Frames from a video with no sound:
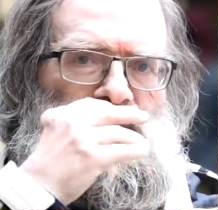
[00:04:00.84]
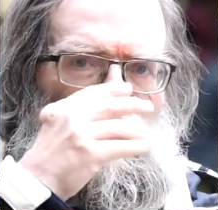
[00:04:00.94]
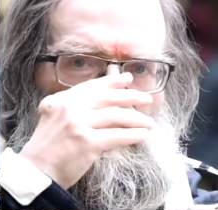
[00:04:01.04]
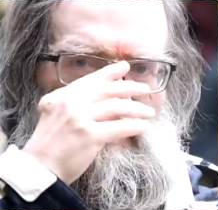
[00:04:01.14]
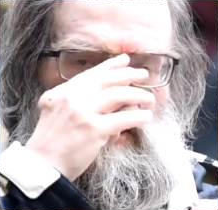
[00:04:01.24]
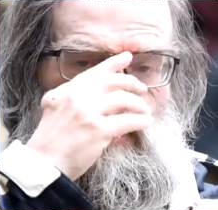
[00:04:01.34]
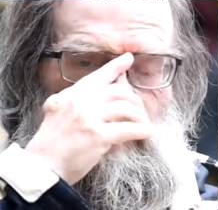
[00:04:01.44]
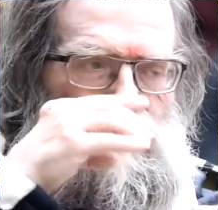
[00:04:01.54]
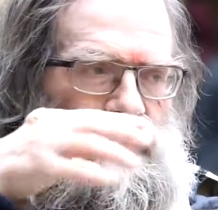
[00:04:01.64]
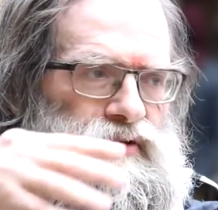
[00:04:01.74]
there was
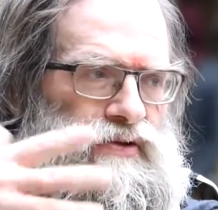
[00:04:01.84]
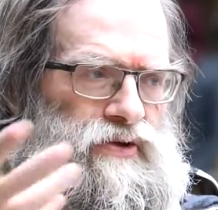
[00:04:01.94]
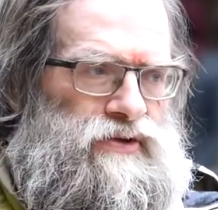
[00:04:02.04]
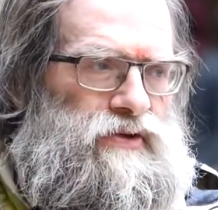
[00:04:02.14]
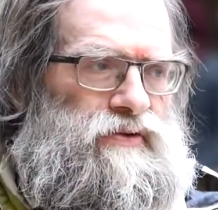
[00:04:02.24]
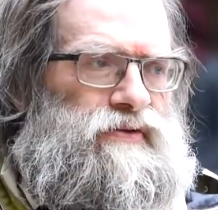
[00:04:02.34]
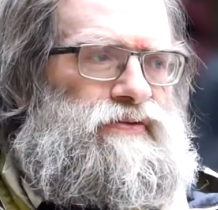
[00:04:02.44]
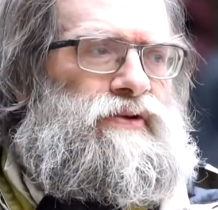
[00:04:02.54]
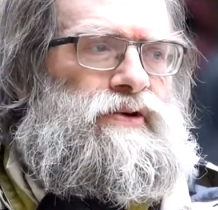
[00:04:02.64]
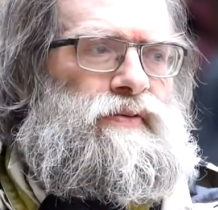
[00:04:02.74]
social
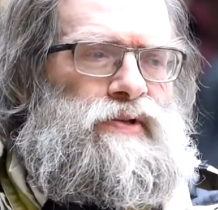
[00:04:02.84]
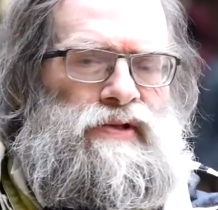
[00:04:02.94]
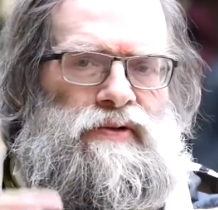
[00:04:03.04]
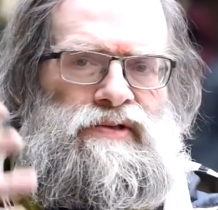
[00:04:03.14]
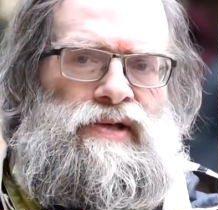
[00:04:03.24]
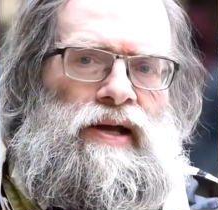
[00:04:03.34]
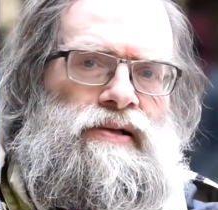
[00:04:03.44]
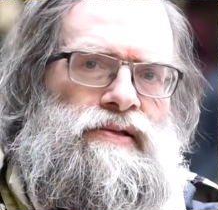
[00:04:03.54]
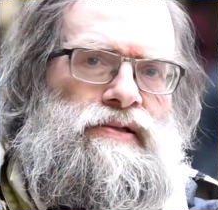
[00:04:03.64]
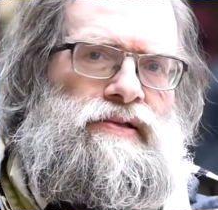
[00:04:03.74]
reform, that there was
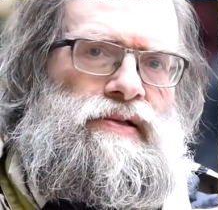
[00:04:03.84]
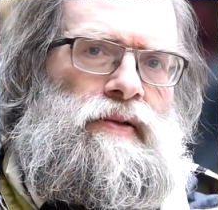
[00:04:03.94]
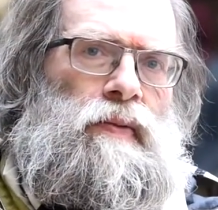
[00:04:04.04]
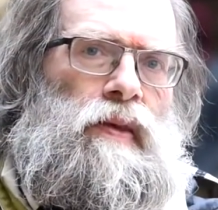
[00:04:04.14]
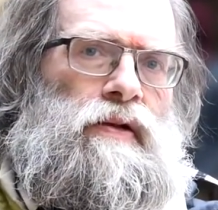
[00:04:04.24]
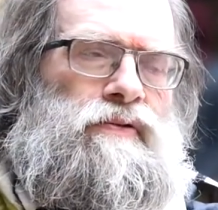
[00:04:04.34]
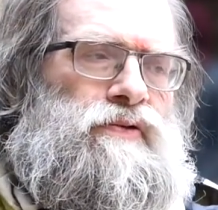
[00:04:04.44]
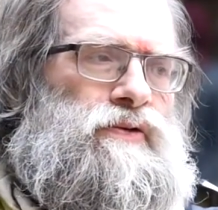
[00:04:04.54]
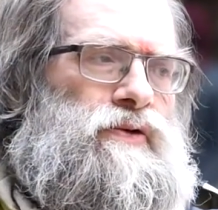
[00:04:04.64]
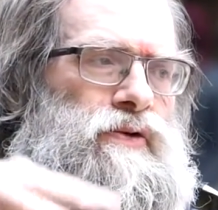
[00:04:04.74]
access
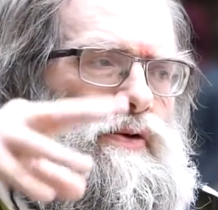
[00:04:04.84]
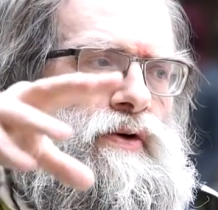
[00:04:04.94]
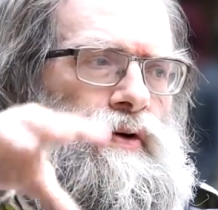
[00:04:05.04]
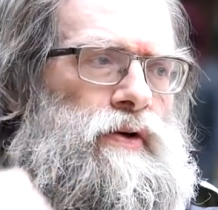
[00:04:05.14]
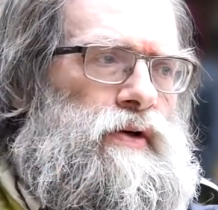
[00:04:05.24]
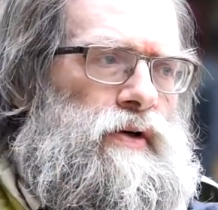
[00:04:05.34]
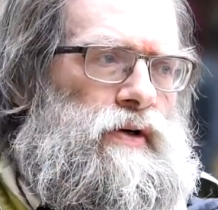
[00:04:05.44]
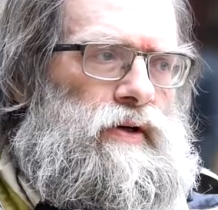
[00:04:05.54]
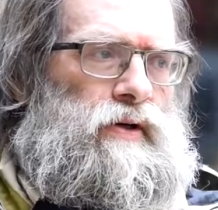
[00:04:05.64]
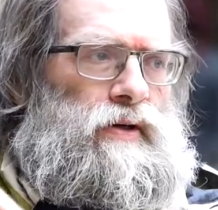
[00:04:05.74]
to
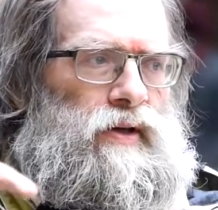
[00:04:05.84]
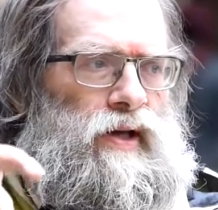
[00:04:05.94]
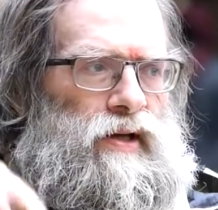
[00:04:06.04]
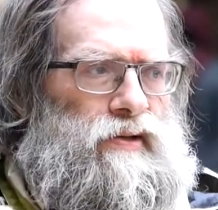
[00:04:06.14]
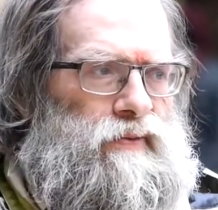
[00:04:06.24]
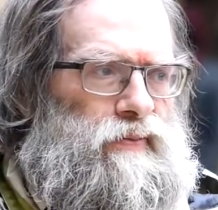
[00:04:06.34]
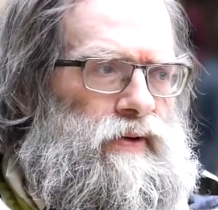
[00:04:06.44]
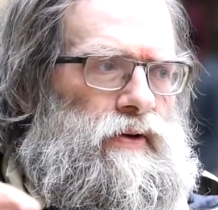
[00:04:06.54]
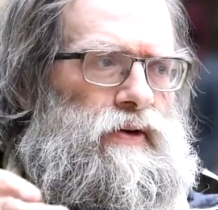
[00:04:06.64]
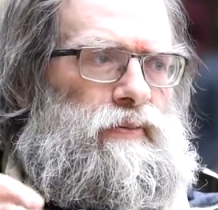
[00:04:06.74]
land,
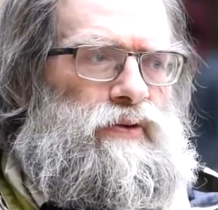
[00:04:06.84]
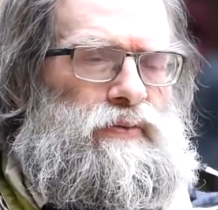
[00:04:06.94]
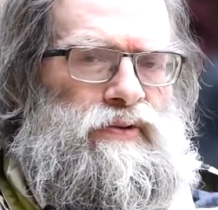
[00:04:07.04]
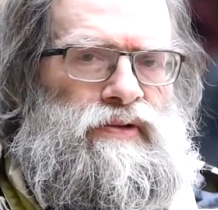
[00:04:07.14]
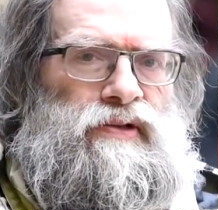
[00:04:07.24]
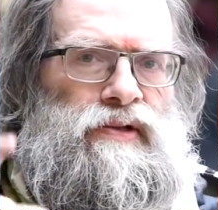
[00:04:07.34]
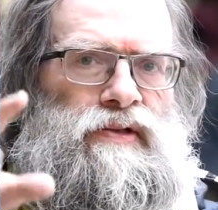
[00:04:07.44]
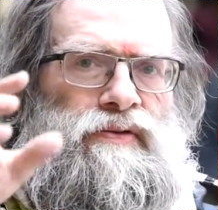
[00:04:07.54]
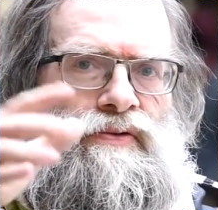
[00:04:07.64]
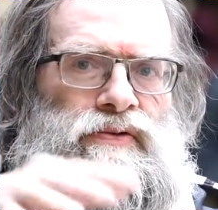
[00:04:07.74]

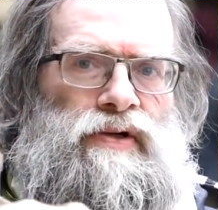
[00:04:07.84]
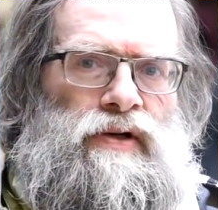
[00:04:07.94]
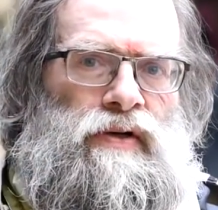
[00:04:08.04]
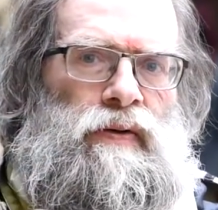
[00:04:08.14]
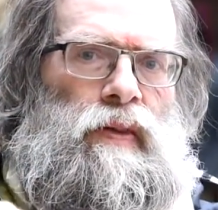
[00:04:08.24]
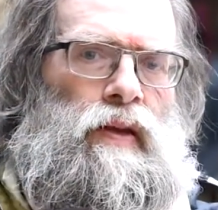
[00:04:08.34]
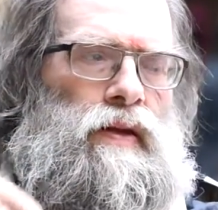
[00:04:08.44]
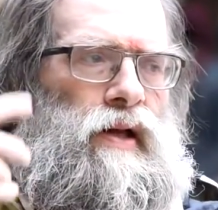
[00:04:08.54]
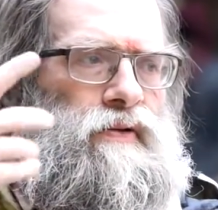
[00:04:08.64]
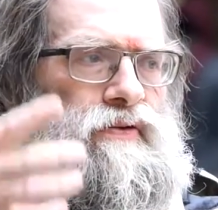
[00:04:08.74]
property, to
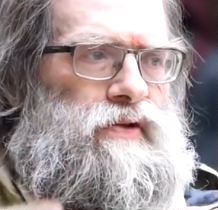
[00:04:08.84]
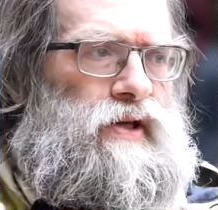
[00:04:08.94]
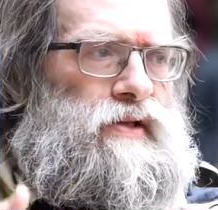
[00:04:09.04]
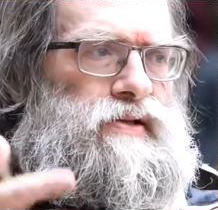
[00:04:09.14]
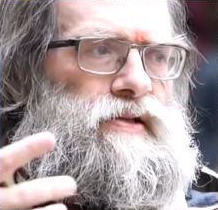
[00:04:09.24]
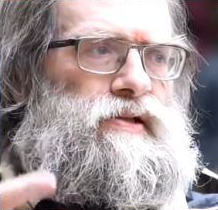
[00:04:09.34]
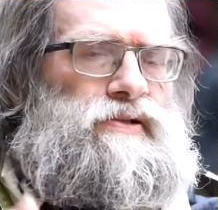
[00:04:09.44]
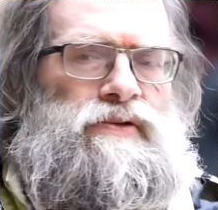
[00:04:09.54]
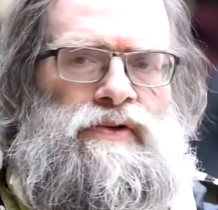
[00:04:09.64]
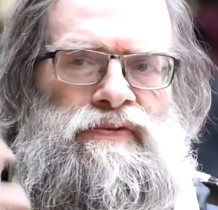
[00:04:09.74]
education and
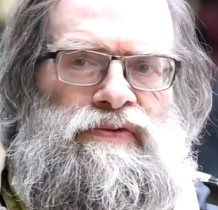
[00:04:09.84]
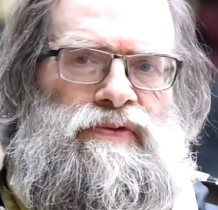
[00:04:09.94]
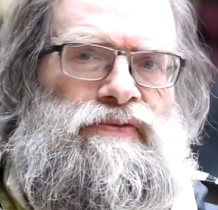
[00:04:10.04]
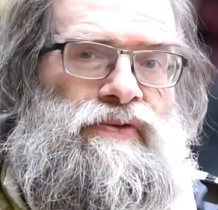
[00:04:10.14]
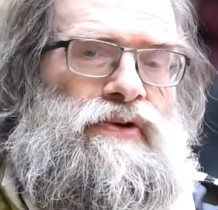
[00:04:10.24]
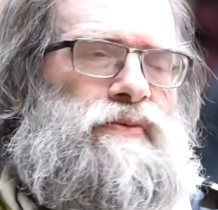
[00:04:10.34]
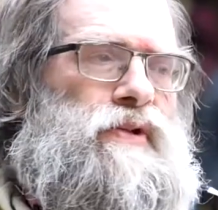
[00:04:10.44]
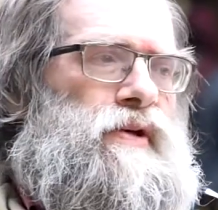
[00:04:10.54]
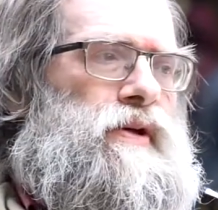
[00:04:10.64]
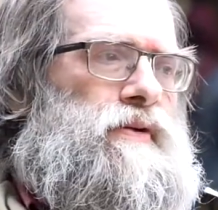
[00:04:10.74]
so on for
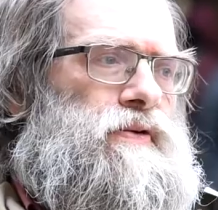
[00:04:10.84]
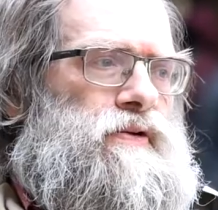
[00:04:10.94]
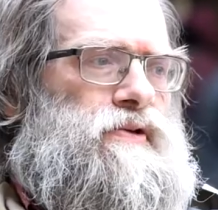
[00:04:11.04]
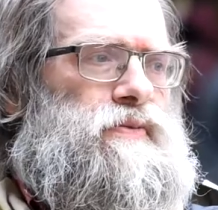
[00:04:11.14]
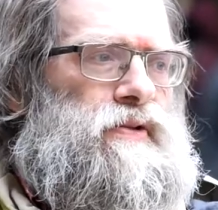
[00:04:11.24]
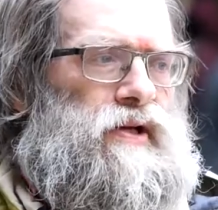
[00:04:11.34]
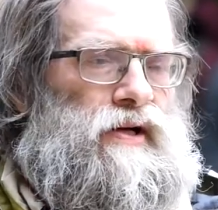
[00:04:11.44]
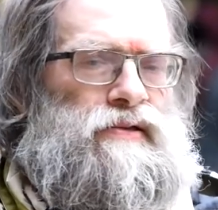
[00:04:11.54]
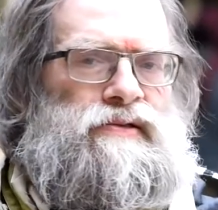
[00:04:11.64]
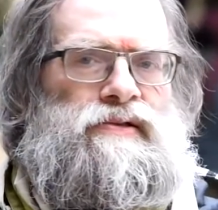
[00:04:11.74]
formerly untouchable
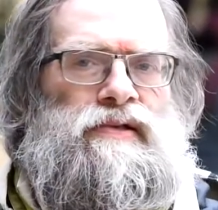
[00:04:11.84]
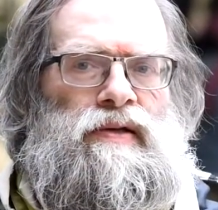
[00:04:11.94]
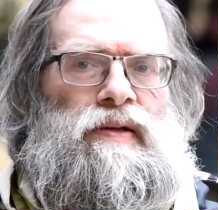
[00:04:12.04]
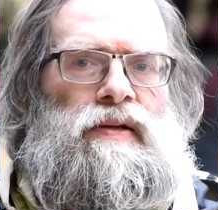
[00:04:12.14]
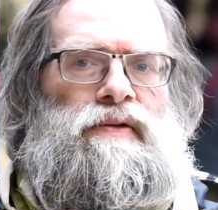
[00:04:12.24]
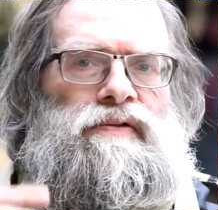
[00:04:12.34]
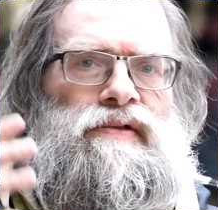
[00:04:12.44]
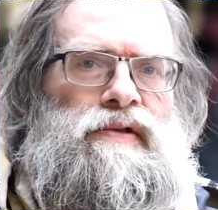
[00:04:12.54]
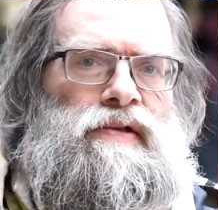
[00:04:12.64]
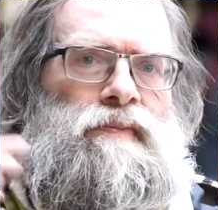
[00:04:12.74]
castes. You
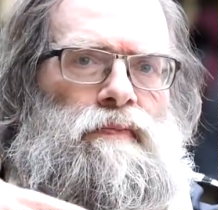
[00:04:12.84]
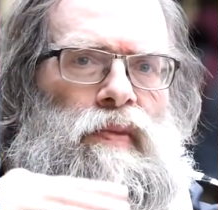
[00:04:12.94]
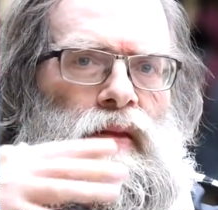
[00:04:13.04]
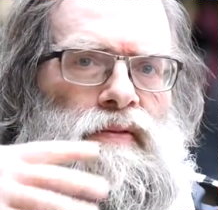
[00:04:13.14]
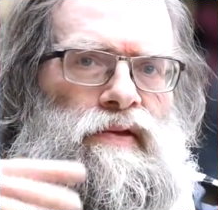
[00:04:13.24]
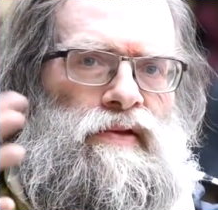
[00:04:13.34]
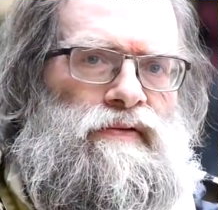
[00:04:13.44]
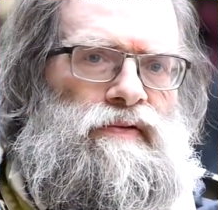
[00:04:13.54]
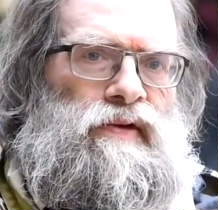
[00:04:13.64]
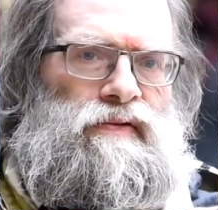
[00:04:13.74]
see,
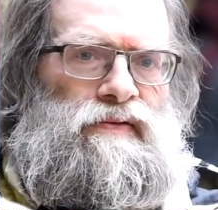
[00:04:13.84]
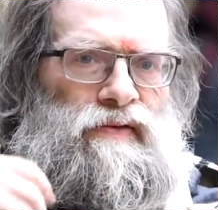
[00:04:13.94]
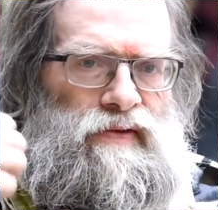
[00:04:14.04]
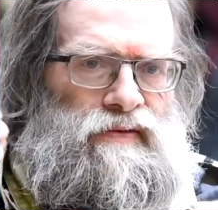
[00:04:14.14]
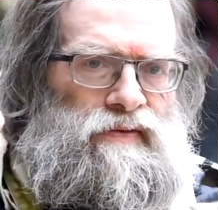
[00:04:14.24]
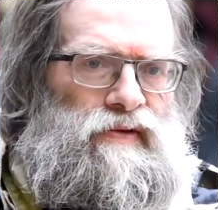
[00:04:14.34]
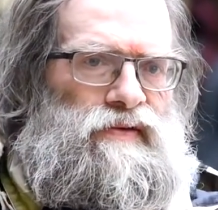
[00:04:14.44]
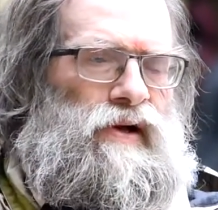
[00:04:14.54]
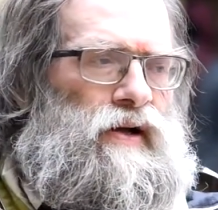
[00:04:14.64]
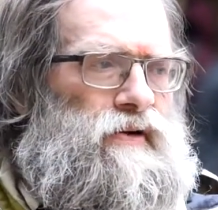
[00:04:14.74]
this
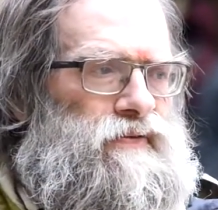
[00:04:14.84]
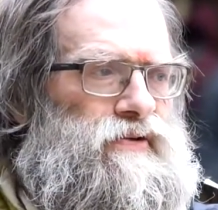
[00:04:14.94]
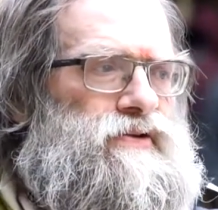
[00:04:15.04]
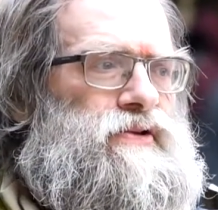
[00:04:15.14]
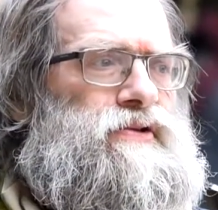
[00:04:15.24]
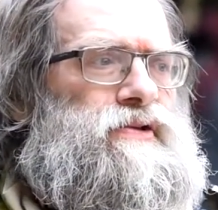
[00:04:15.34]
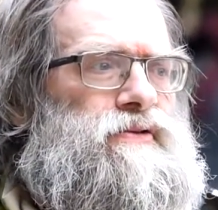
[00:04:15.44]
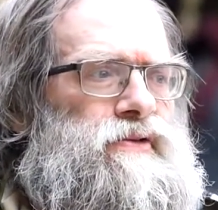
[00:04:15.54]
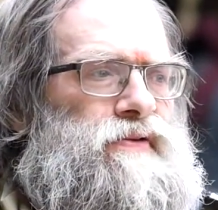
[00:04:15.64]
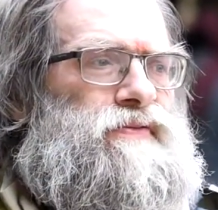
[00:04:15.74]
desire for social
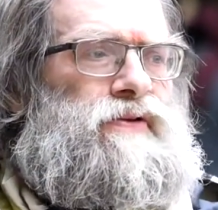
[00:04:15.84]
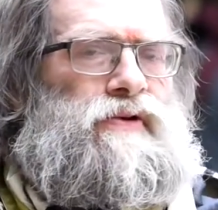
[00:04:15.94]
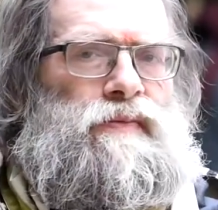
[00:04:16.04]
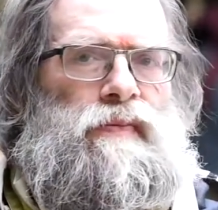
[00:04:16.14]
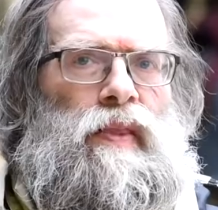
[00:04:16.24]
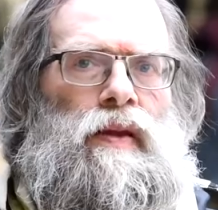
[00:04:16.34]
reform,